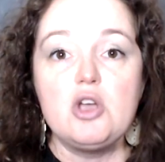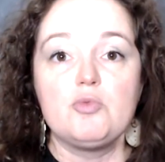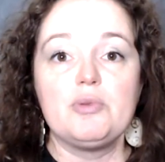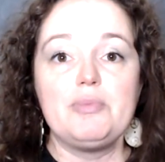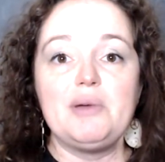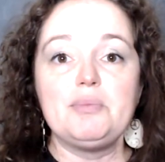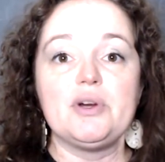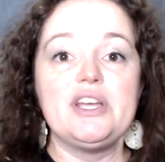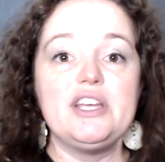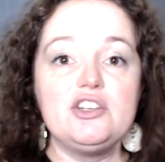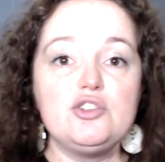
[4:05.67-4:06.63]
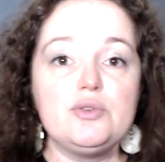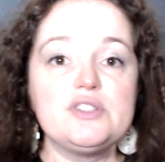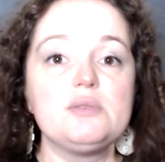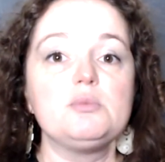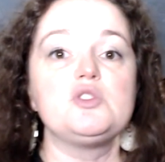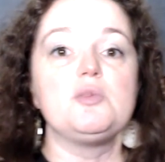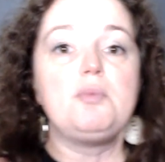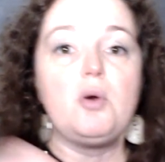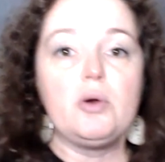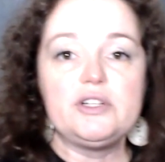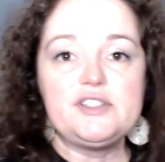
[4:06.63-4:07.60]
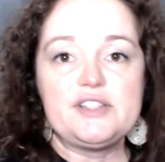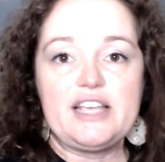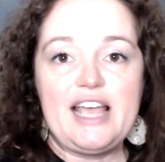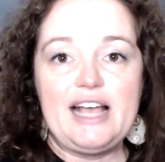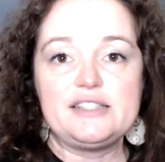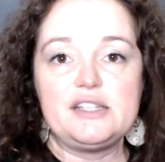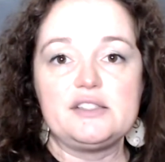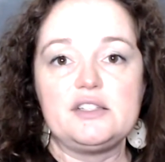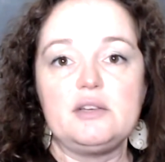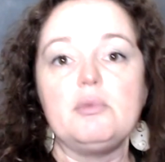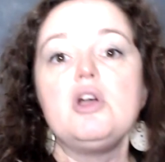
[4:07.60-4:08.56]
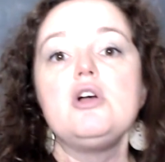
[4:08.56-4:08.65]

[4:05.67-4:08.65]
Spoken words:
Remember, Hinduism supports the caste system.